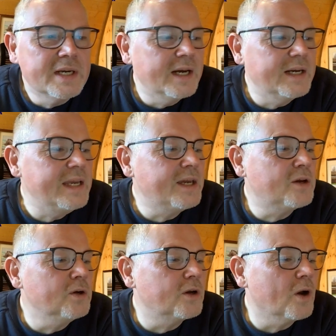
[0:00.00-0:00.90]
He
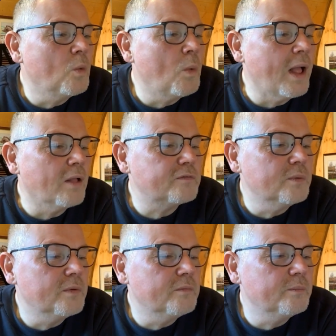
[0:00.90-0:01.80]
could go well
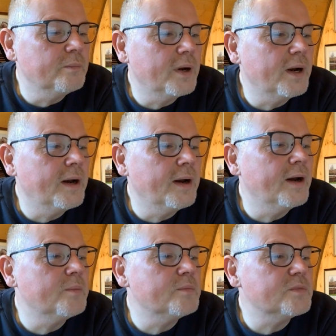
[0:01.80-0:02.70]
from
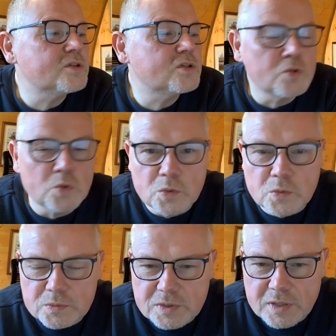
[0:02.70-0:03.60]

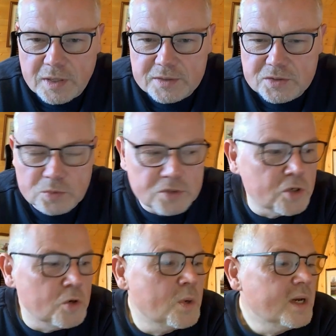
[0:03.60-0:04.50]
stall
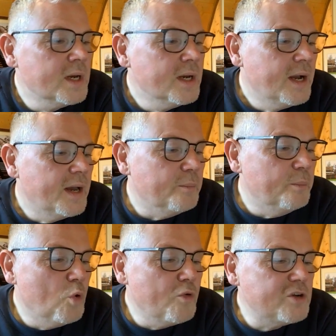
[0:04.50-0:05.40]
2.
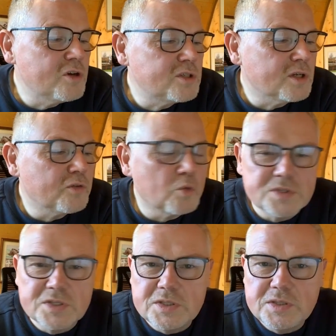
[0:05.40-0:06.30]
More interesting, I thought,
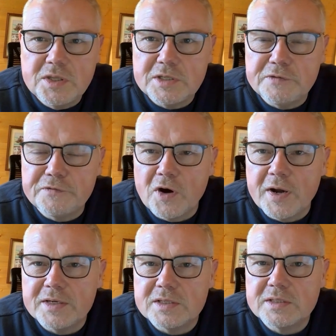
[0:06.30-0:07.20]
with the Defiant